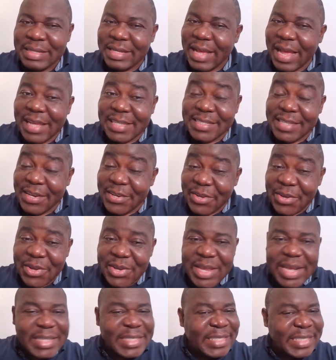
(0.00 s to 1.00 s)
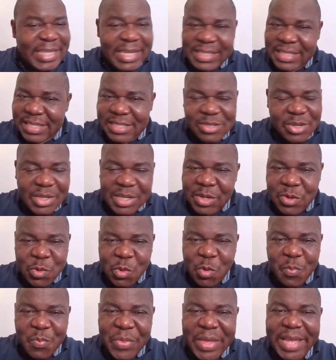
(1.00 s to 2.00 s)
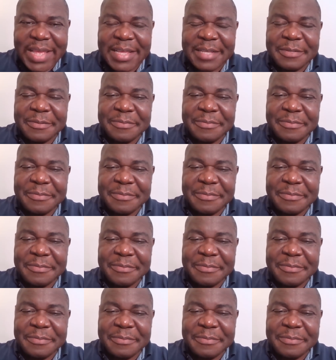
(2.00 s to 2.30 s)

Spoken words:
I said earlier, this is not a group thing.